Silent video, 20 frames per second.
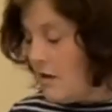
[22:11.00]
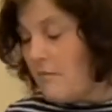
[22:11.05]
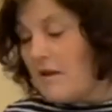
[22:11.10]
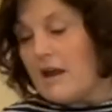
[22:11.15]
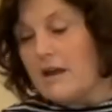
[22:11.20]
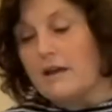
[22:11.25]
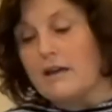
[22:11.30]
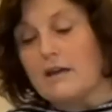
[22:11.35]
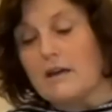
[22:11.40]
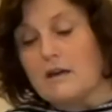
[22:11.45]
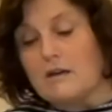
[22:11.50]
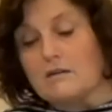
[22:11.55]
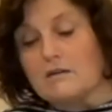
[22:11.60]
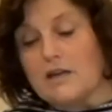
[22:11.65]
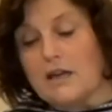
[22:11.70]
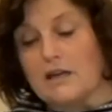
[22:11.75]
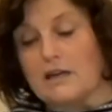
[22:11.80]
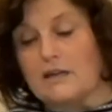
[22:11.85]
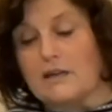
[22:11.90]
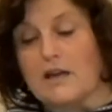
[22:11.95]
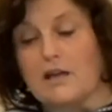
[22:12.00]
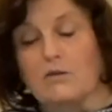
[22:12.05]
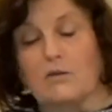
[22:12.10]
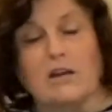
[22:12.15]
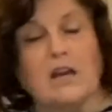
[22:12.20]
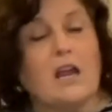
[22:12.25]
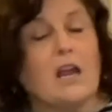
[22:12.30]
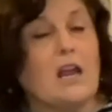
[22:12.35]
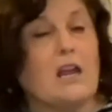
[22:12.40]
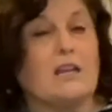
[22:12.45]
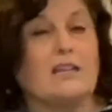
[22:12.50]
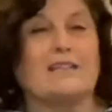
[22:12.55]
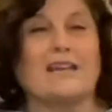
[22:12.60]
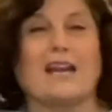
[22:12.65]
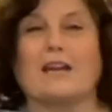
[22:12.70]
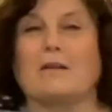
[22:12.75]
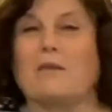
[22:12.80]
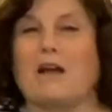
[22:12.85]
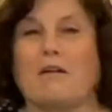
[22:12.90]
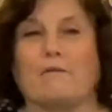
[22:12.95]
out here and take another one.
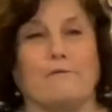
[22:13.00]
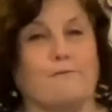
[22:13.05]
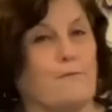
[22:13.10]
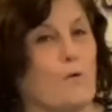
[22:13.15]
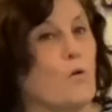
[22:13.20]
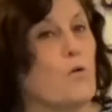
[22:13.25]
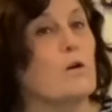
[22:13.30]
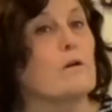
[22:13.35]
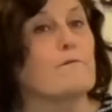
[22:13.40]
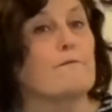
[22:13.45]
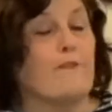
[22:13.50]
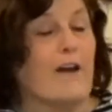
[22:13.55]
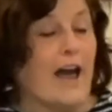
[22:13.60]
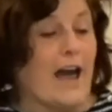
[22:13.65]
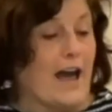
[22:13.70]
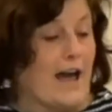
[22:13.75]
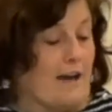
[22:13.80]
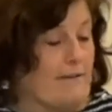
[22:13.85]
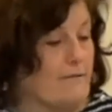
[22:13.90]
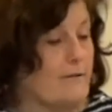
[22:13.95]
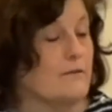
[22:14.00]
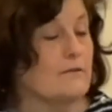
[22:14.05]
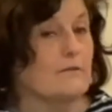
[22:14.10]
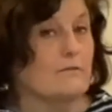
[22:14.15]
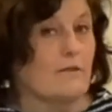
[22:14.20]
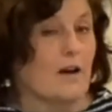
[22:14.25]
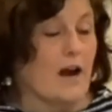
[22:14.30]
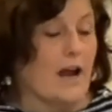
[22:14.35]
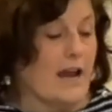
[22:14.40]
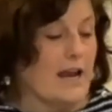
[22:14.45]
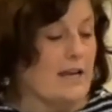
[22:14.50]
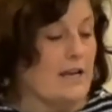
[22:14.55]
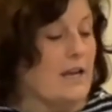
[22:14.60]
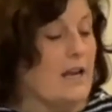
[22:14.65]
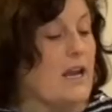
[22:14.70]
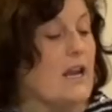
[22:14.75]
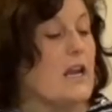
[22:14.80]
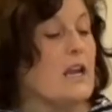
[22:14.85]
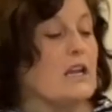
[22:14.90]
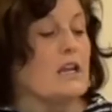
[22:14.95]
Take about 4 or 5, right?
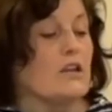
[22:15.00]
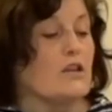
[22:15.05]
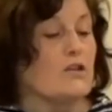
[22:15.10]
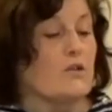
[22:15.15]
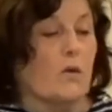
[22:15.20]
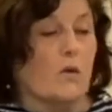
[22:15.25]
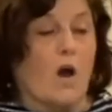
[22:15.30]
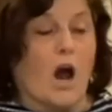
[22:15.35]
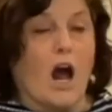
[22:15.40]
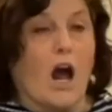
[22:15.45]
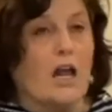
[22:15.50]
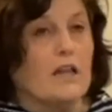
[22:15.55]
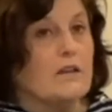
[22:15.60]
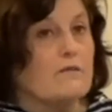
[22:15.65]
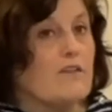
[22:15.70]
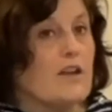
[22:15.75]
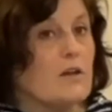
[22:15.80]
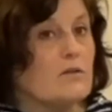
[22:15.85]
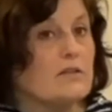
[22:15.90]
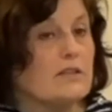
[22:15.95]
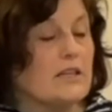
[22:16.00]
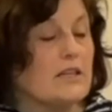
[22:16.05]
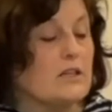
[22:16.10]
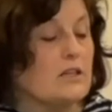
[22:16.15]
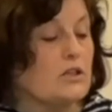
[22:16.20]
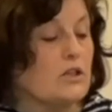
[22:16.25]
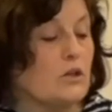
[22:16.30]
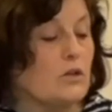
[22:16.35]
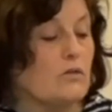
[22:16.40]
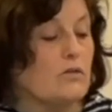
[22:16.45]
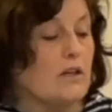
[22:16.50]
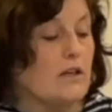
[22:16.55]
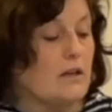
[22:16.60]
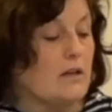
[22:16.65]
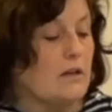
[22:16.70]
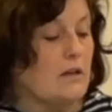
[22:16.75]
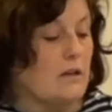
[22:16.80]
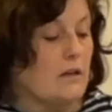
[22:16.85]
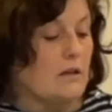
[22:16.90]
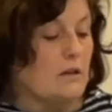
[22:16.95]
You throw all of those into
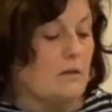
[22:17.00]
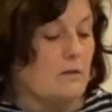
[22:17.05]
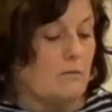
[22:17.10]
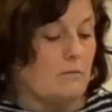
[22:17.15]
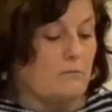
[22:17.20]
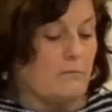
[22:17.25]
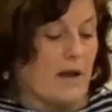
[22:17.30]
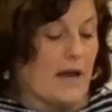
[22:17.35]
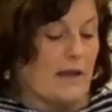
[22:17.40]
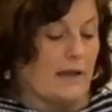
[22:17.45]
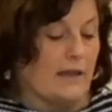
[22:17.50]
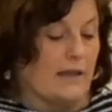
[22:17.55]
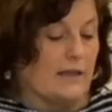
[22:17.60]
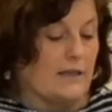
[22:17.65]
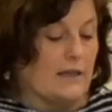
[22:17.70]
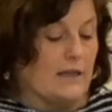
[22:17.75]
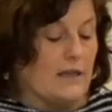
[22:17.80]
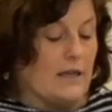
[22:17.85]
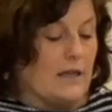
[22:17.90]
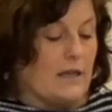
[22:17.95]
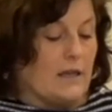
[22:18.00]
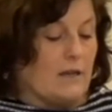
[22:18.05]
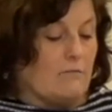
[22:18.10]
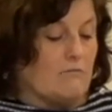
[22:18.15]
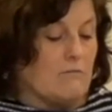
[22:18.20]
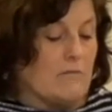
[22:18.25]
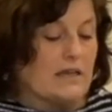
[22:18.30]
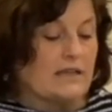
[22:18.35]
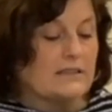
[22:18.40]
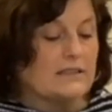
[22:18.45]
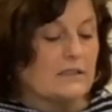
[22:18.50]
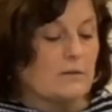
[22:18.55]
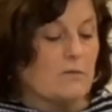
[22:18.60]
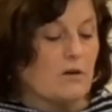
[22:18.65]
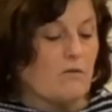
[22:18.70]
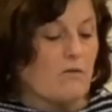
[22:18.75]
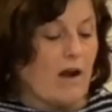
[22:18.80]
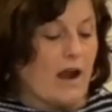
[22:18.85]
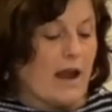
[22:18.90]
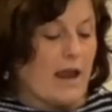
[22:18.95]
the bucket, mix them
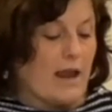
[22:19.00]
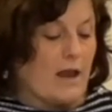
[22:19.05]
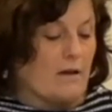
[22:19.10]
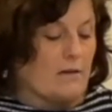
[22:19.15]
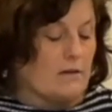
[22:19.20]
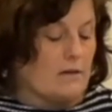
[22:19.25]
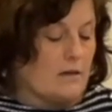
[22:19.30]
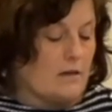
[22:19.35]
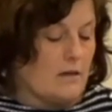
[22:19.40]
around,